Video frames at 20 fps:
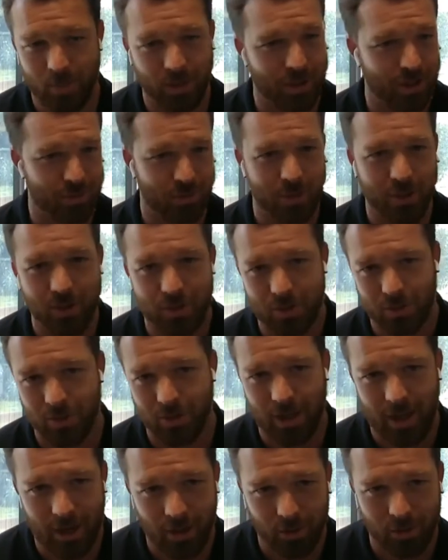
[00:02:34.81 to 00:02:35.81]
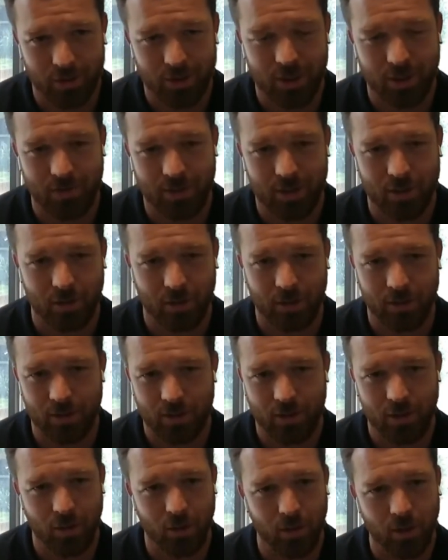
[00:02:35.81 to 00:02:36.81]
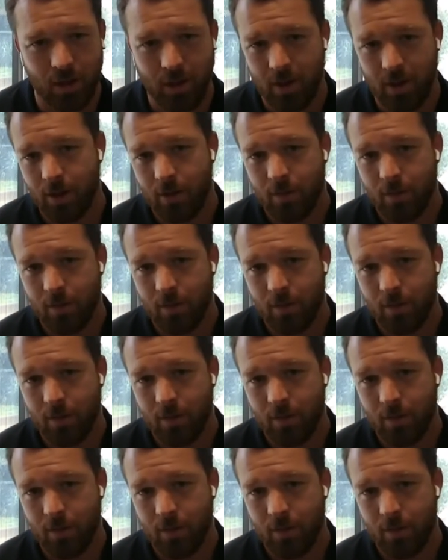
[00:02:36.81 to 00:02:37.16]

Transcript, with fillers: because we used to rely on those TV screens too.